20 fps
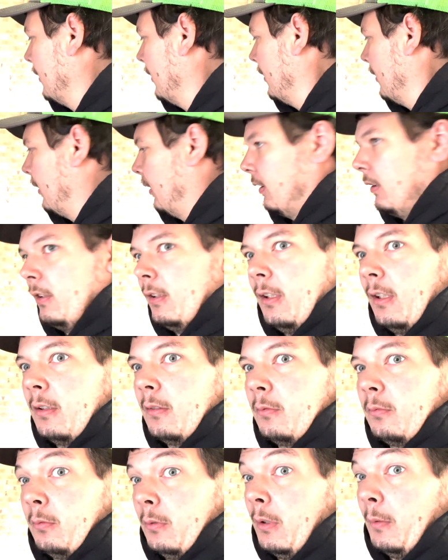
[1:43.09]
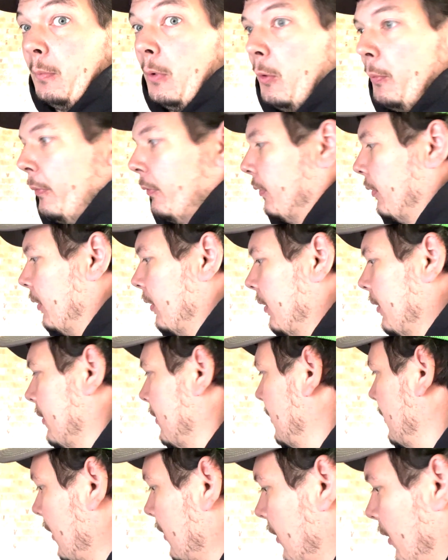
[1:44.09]
That's what I'm hoping for.
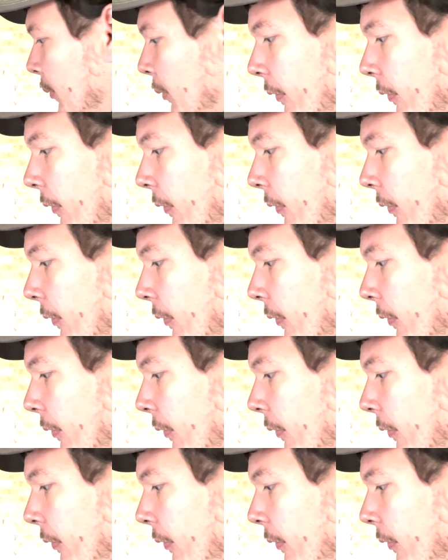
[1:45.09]
So I'm gonna